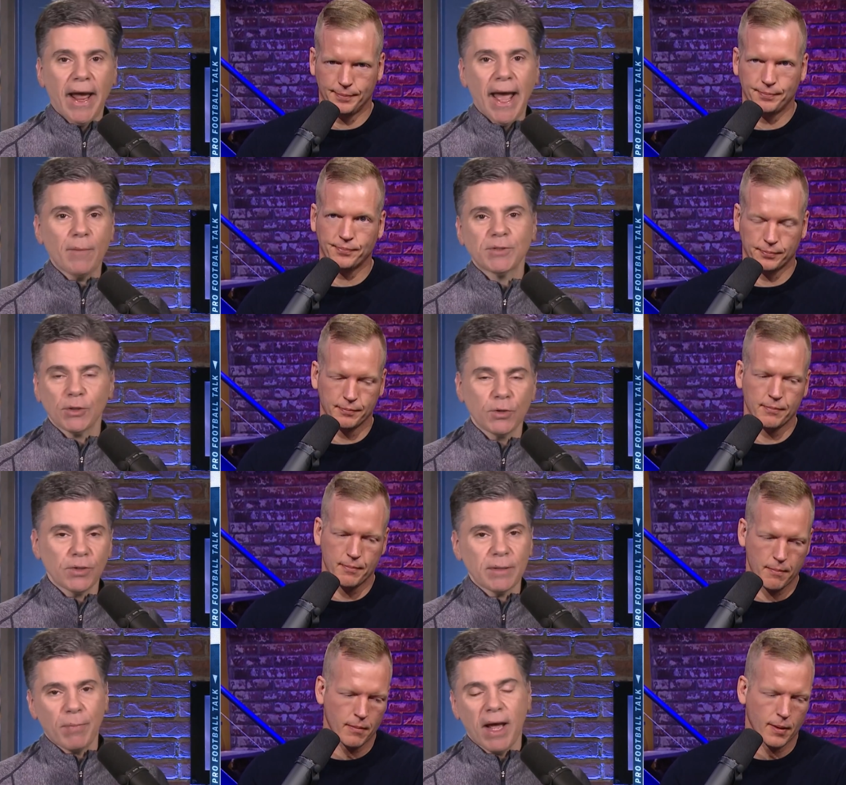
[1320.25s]

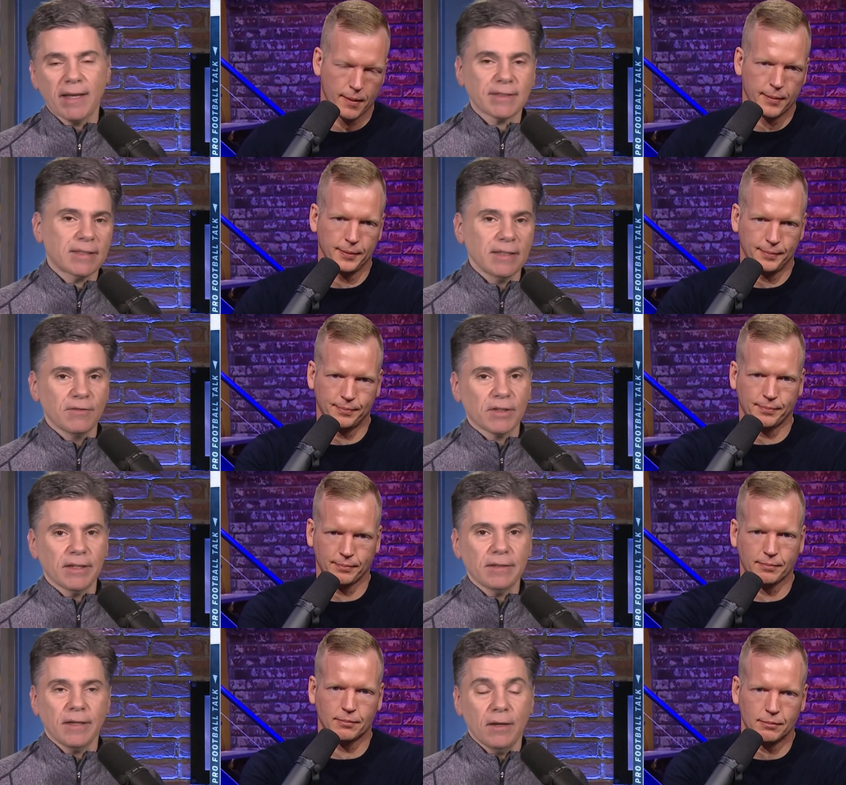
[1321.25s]
Speaker 1: absolutely
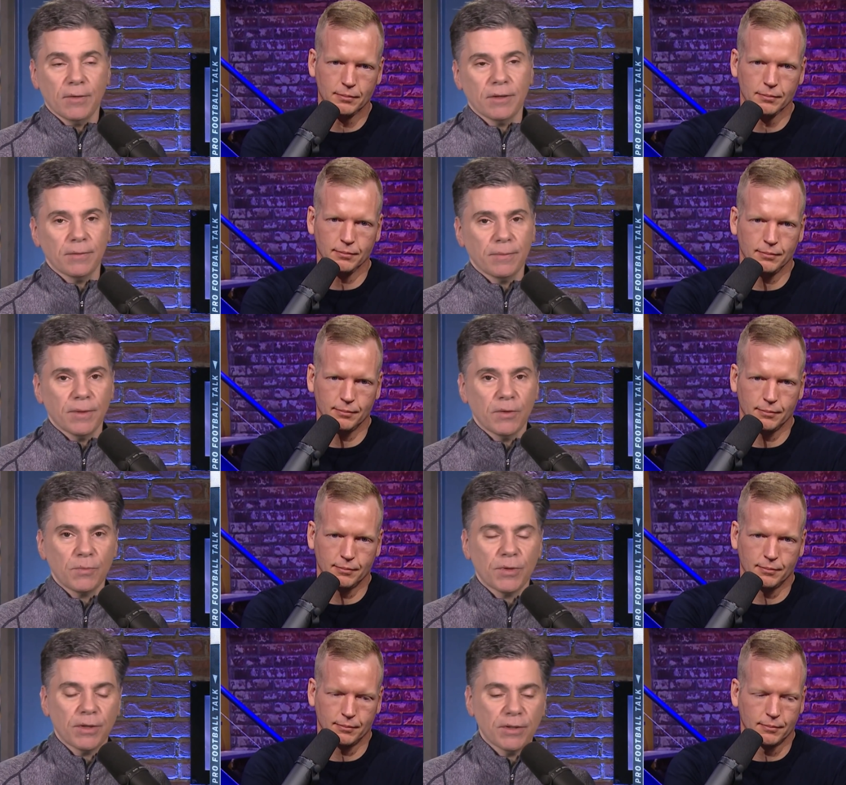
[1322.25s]
positively no. They're they're in
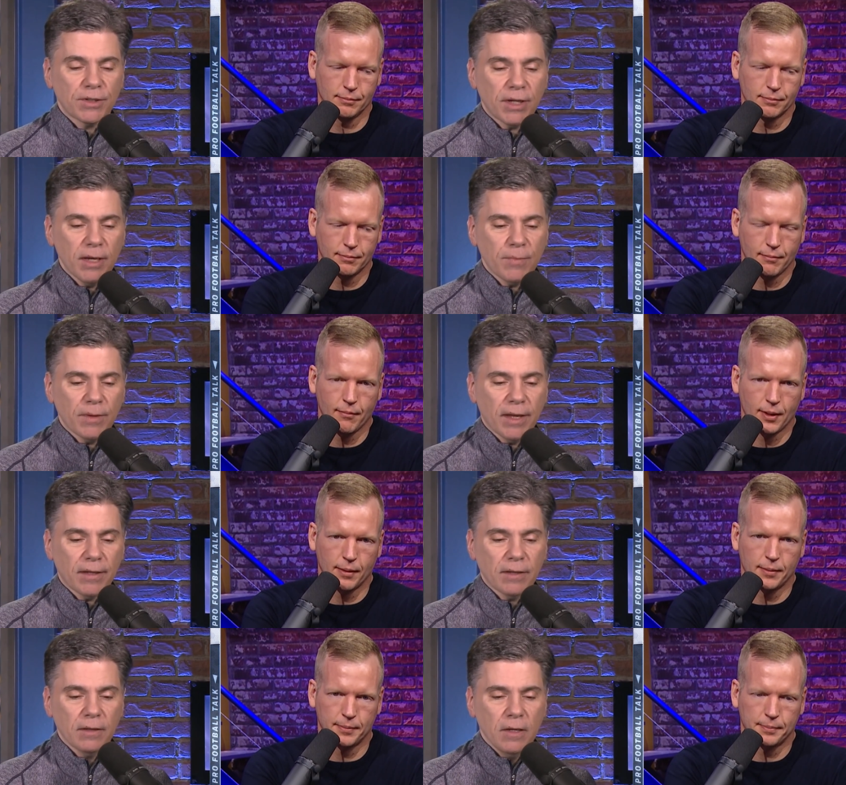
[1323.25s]
pretty good shape, and they
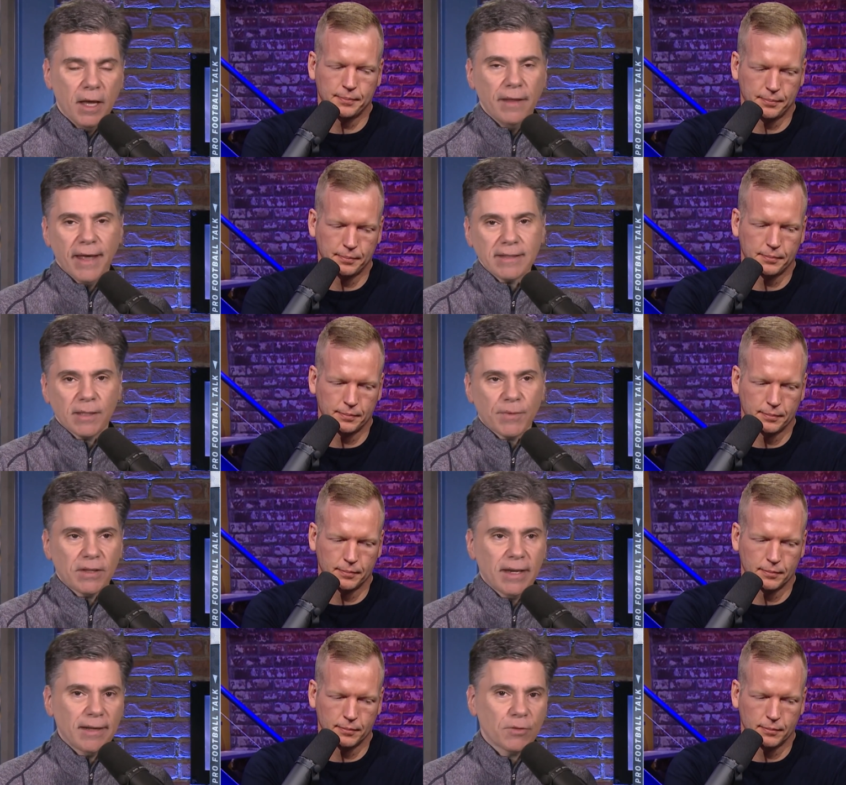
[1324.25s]
can and that's something
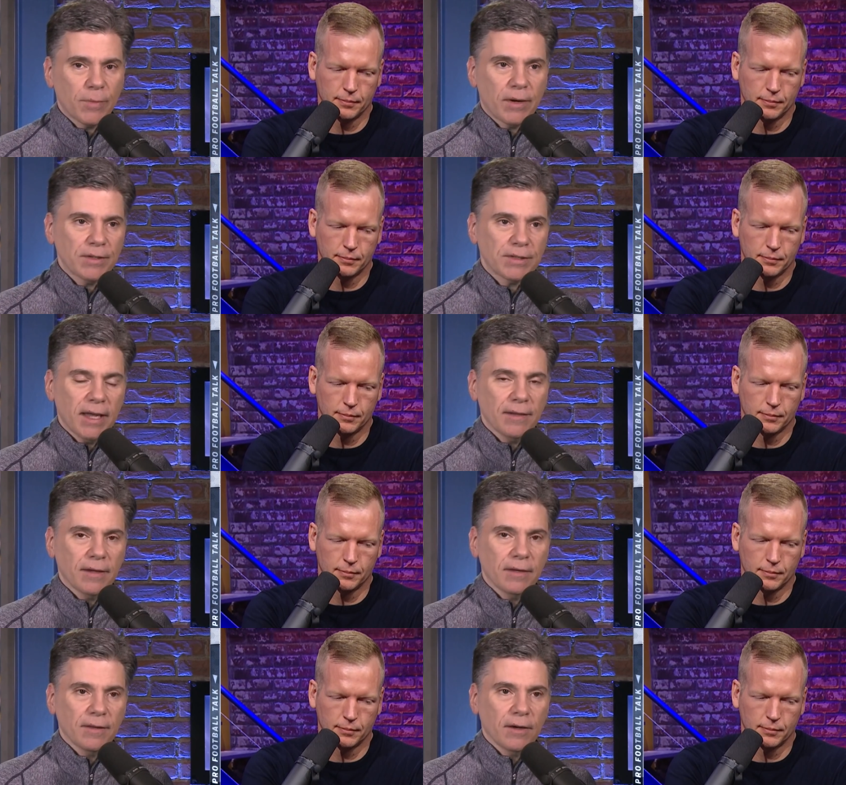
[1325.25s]
that Andrew Berry said.
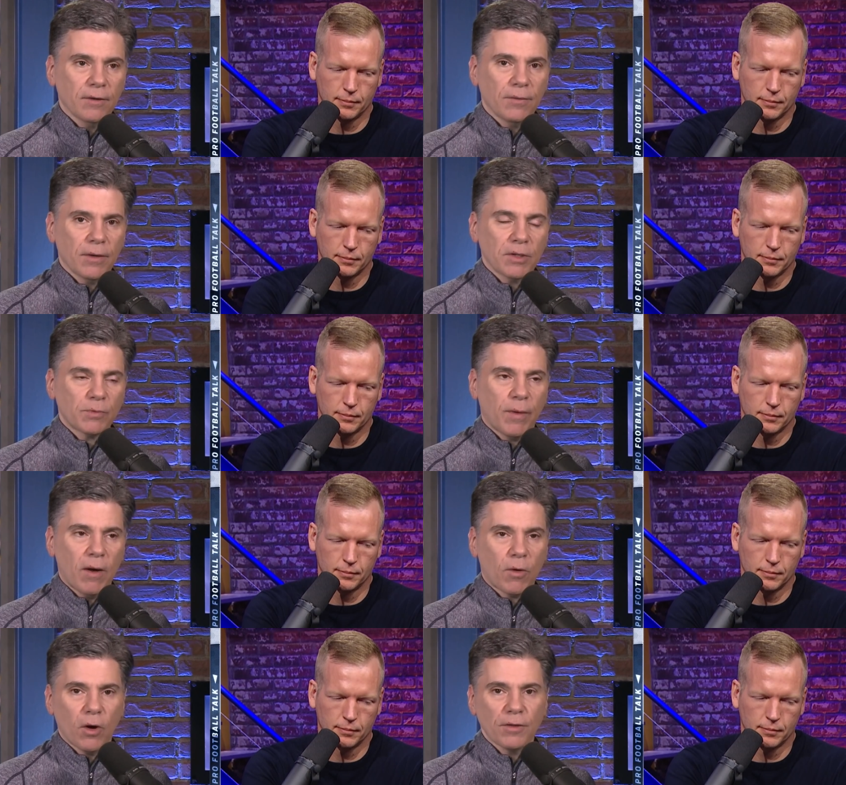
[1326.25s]
They're they're they're in a
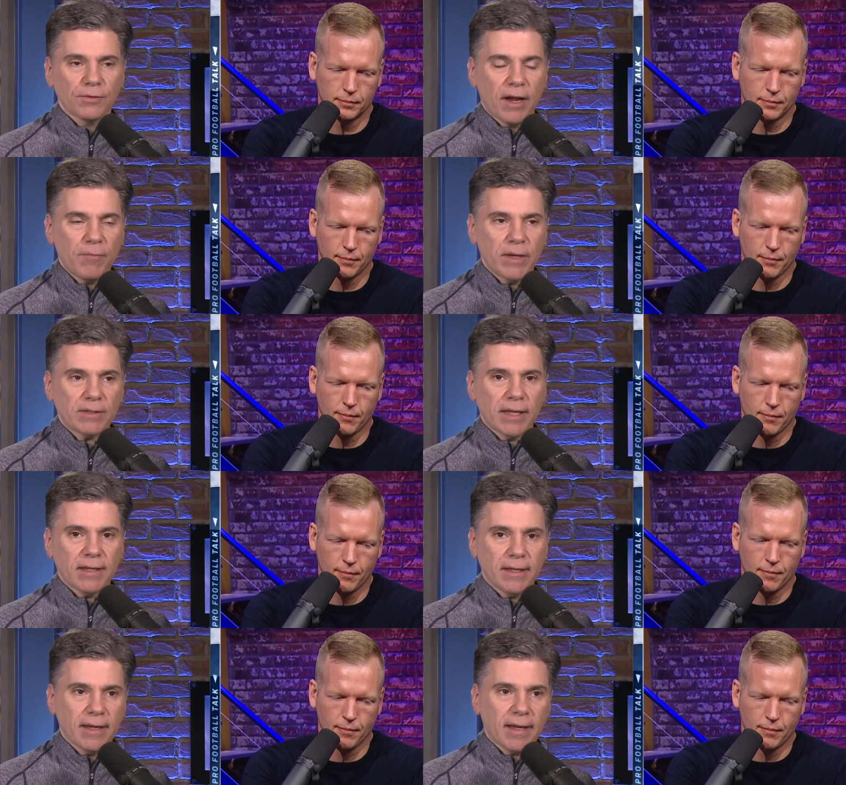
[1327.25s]
spot where all their draft picks they
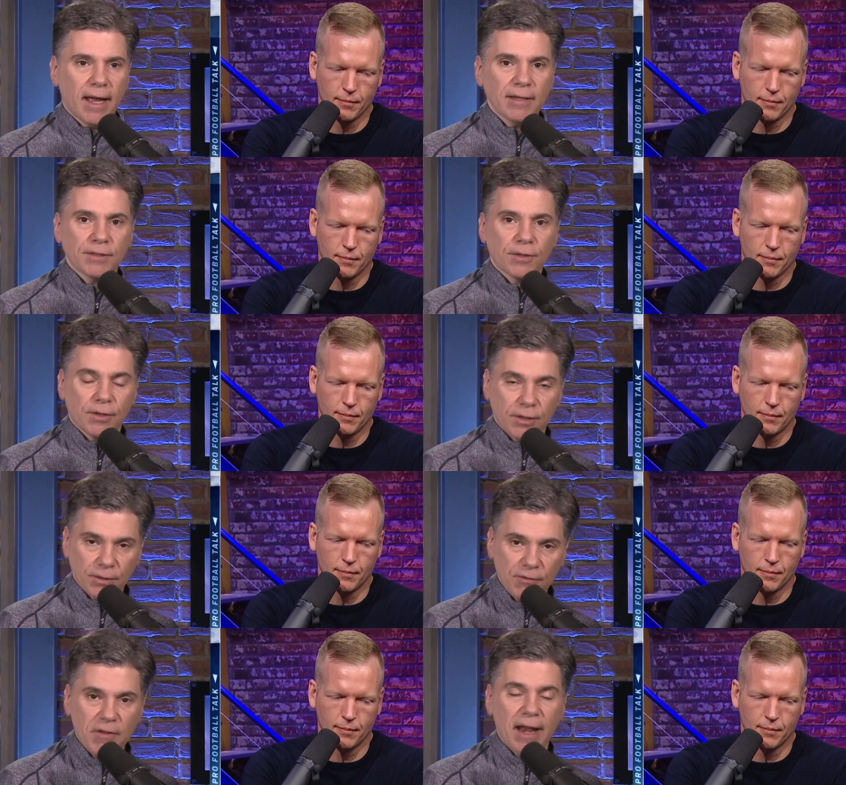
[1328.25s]
can get guys that are going to
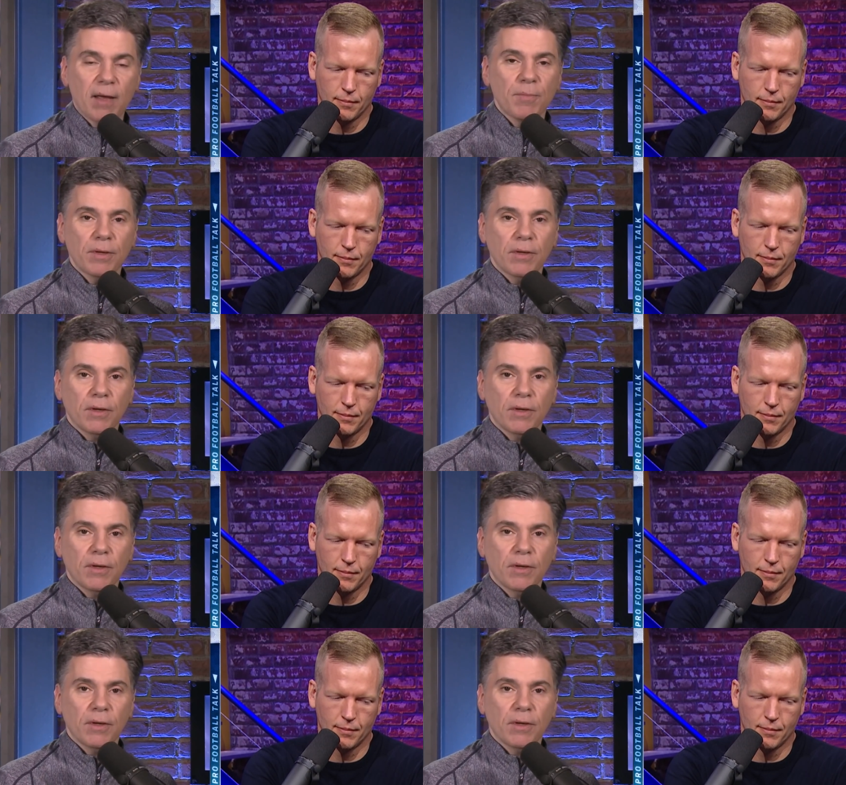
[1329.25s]
develop.